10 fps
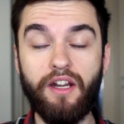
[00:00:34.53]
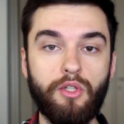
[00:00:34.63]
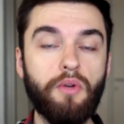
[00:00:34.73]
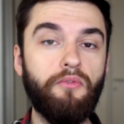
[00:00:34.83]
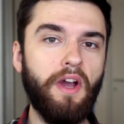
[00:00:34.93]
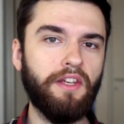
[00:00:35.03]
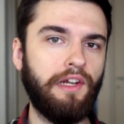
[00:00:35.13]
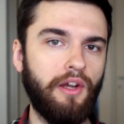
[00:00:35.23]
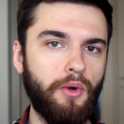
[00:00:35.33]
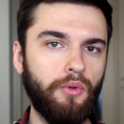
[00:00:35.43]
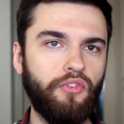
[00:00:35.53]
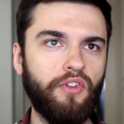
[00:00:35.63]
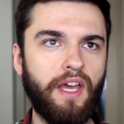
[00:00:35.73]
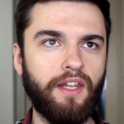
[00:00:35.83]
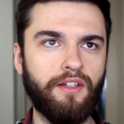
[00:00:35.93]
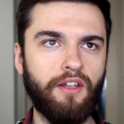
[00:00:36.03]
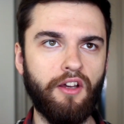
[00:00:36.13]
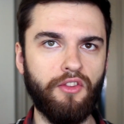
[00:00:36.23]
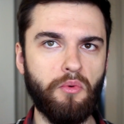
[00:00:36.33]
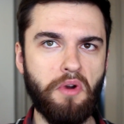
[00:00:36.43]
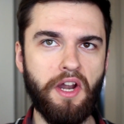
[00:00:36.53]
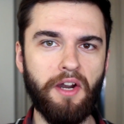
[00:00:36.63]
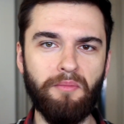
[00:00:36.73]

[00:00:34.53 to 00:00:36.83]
You can find clothes and underwear,